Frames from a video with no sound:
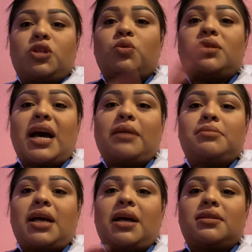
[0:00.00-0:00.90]
You
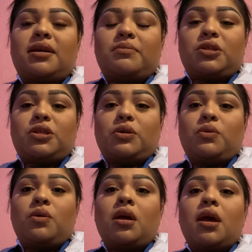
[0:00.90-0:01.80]
times that times
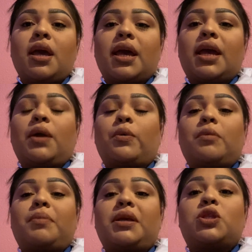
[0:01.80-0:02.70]
2, and it
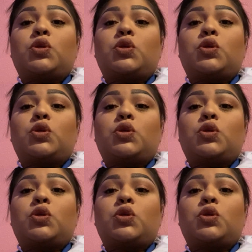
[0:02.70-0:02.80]
would be